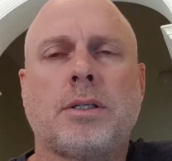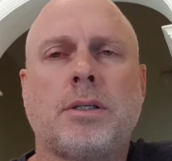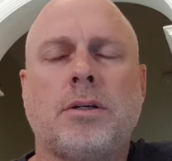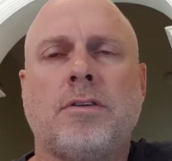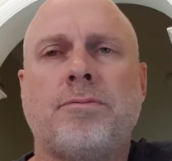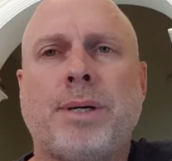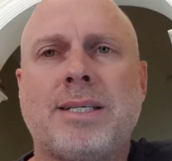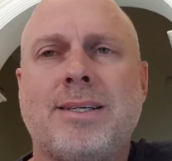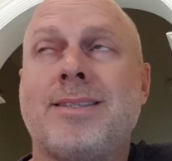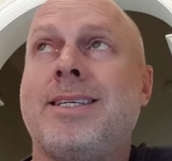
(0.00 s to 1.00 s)
of
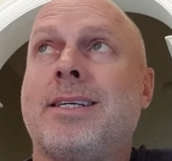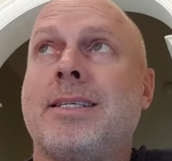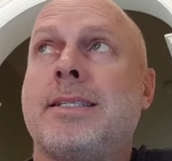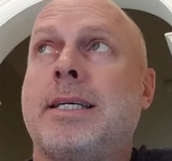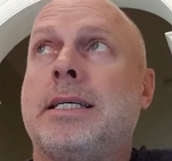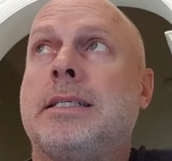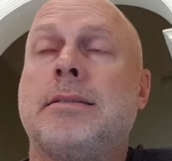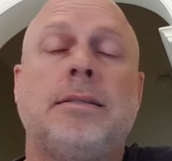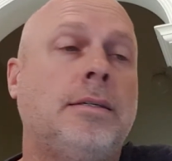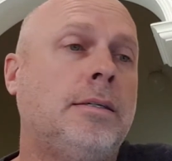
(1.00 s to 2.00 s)
Patek, Thierry
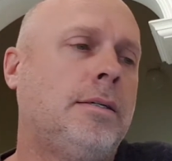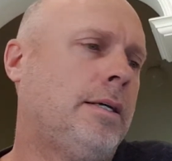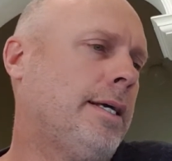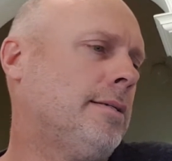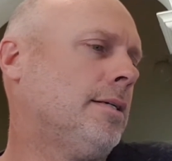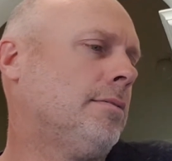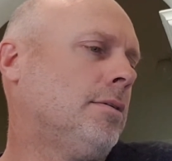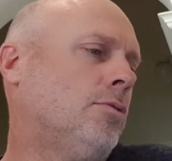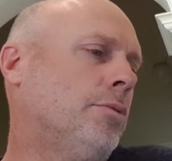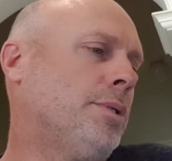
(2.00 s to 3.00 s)
Stown, and
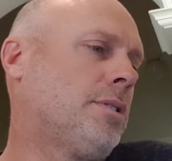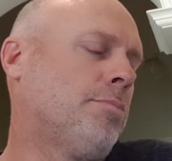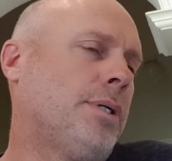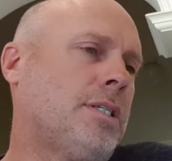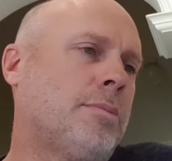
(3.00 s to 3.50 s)
all the bits and pieces.